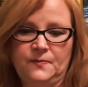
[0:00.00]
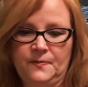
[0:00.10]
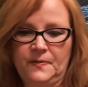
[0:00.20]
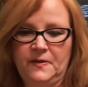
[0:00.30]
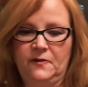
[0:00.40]

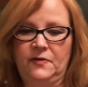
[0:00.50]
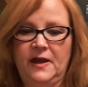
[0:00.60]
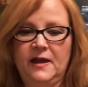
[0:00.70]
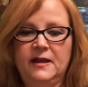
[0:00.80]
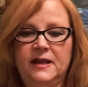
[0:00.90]
So
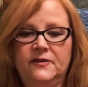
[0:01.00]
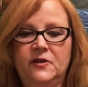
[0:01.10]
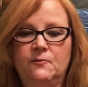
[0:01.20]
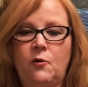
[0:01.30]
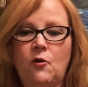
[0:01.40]
that is
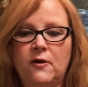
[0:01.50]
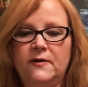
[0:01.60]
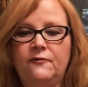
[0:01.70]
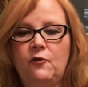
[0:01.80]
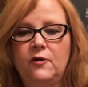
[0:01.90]

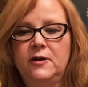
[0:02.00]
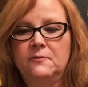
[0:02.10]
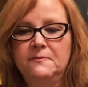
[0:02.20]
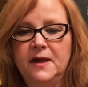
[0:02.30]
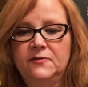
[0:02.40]
important for your
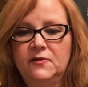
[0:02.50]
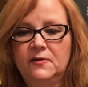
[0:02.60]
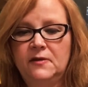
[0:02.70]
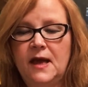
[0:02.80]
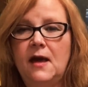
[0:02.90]

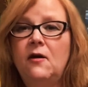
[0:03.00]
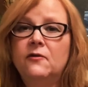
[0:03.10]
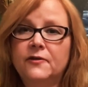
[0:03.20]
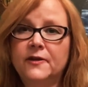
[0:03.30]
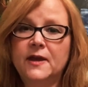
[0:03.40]
mental
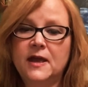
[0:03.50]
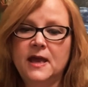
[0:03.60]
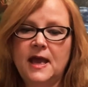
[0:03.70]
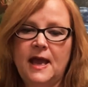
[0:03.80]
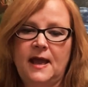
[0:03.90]
health
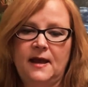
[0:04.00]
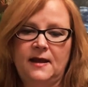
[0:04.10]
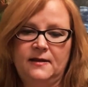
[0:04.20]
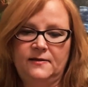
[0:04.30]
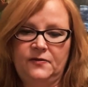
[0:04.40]

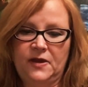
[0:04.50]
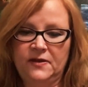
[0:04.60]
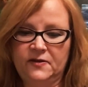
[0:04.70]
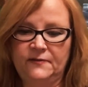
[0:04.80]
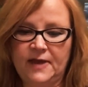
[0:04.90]
and
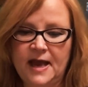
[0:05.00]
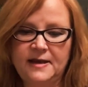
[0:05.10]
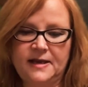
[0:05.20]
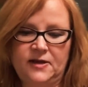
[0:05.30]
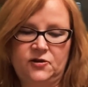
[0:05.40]
things of that
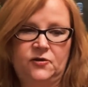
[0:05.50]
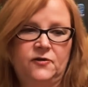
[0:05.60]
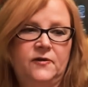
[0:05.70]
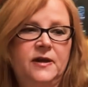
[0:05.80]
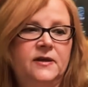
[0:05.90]
nature.
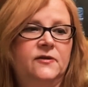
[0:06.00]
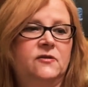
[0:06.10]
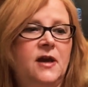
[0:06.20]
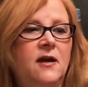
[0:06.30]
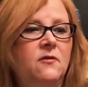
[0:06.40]
So
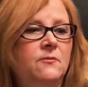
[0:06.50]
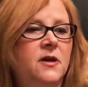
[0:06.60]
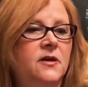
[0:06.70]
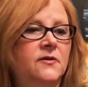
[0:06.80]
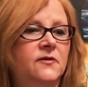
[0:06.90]
now I'm going
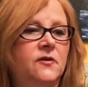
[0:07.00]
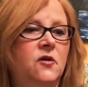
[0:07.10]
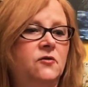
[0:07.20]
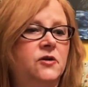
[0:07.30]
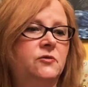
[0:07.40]
to
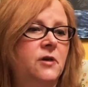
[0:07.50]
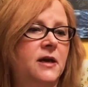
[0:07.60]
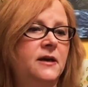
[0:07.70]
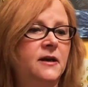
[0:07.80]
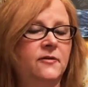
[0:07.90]
go to
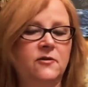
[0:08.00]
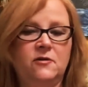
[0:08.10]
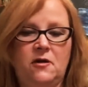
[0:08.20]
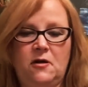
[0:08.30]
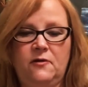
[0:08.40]
another
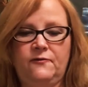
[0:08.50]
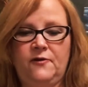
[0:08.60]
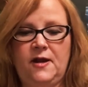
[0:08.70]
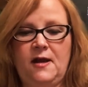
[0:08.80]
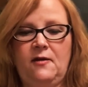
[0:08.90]
card for
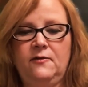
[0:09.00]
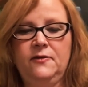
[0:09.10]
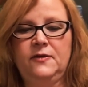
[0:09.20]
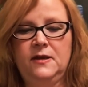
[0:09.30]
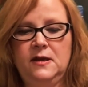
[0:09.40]
health.
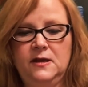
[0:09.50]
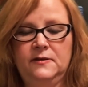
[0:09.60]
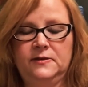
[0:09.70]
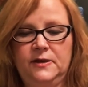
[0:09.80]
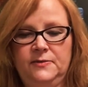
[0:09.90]

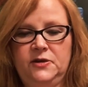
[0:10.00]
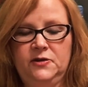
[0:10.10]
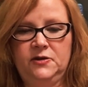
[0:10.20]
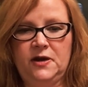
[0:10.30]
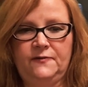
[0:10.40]
So let me
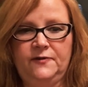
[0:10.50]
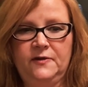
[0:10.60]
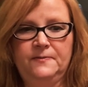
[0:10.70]
just shuffle.